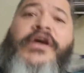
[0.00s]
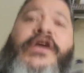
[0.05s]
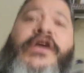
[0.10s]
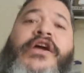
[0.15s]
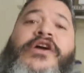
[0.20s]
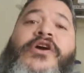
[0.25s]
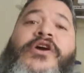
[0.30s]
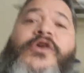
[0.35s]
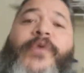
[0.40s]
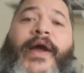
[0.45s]

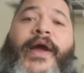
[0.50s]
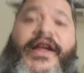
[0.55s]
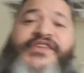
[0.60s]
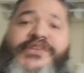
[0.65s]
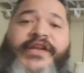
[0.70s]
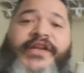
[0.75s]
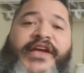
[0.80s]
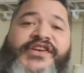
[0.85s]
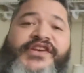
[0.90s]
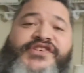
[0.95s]

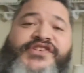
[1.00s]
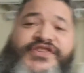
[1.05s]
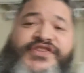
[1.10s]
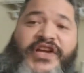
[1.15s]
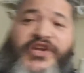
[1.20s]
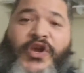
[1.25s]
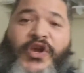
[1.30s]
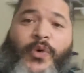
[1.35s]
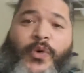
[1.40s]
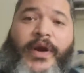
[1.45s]
congratulations
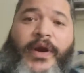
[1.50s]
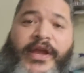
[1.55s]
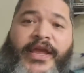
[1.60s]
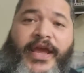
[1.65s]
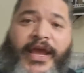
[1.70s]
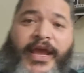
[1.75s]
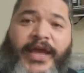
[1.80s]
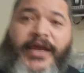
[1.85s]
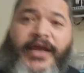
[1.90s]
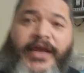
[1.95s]
on your
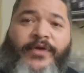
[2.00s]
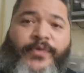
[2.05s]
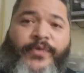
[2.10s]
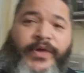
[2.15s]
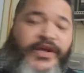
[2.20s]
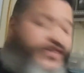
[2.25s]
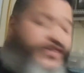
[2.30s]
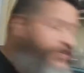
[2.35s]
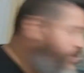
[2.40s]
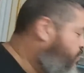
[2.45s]
1K
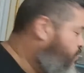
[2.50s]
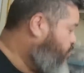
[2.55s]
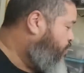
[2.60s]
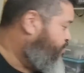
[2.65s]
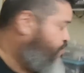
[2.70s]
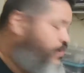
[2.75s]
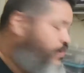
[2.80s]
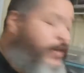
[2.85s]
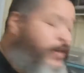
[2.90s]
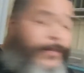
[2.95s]
reaching.
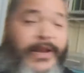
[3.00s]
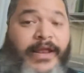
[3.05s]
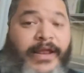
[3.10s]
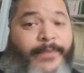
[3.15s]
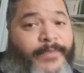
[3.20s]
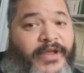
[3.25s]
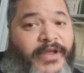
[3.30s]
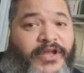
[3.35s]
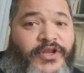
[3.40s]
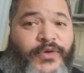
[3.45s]
Also, I mean, like
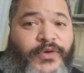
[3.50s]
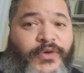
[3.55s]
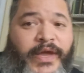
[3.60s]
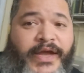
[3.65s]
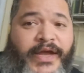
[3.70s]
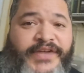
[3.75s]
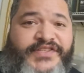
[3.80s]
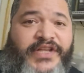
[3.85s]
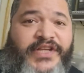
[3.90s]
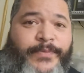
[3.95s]
me and you, we
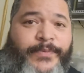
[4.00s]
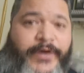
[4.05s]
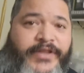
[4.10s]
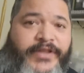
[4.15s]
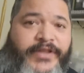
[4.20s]
got to celebrate